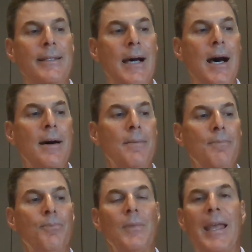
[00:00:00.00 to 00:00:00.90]

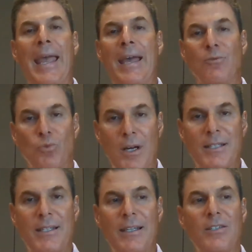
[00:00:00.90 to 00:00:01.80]
Tom, and
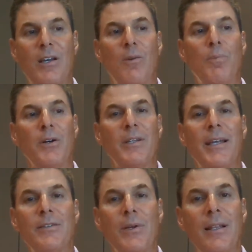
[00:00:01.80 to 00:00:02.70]
Rusty. So
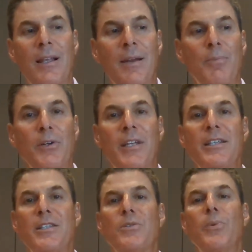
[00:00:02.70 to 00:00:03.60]
birthdays, we had a lot of
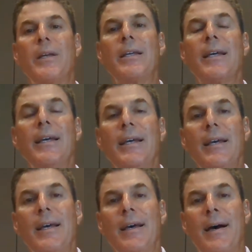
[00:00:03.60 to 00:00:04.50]
birthdays this week.
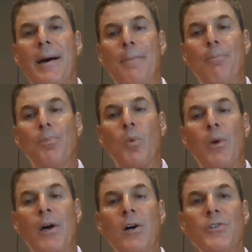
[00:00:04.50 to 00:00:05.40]

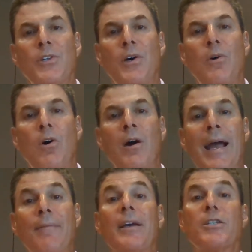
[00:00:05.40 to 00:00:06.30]
We also are
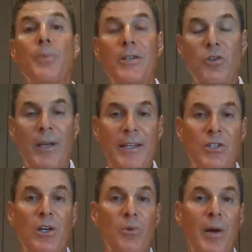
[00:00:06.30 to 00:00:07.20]
having a special
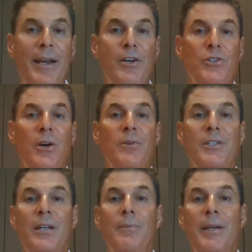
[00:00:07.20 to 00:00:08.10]
guest on our radio show.
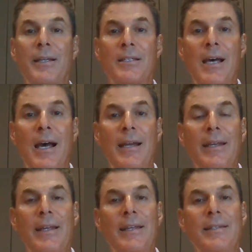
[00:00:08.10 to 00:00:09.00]
It's going to be
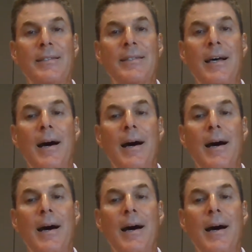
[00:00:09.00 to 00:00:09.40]
exciting. His